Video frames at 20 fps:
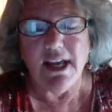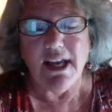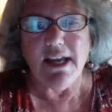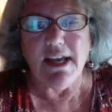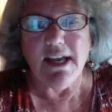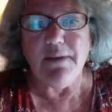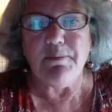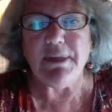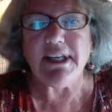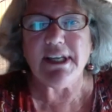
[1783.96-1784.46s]

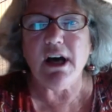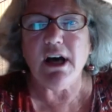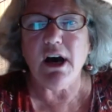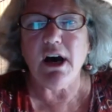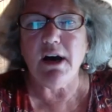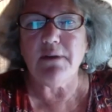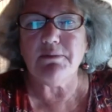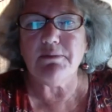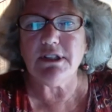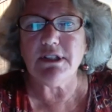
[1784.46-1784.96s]

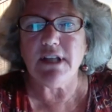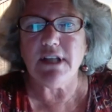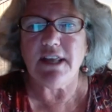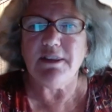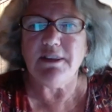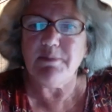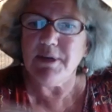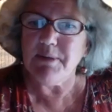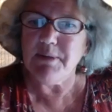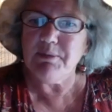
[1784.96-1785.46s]
becomes, and the
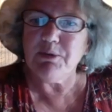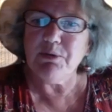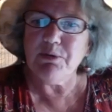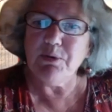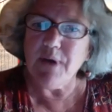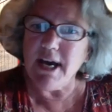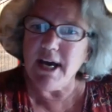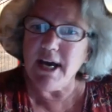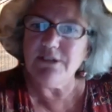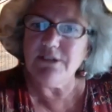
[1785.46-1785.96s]
people who
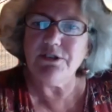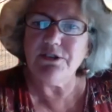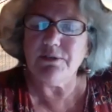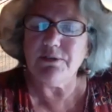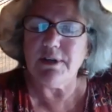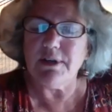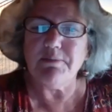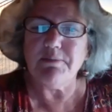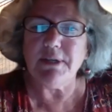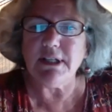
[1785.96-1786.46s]
enter
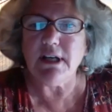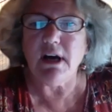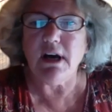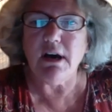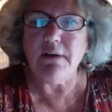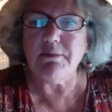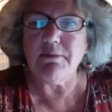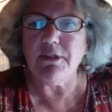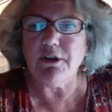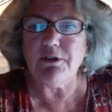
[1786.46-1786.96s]
it
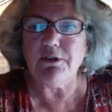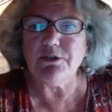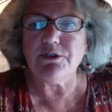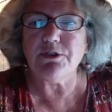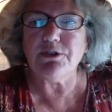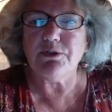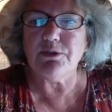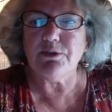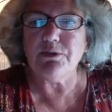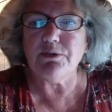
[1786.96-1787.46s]
become those
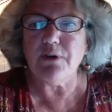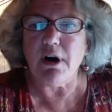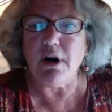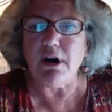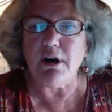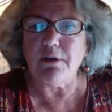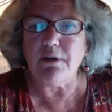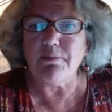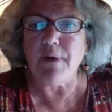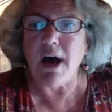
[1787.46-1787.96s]
who
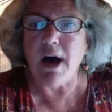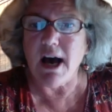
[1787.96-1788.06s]
are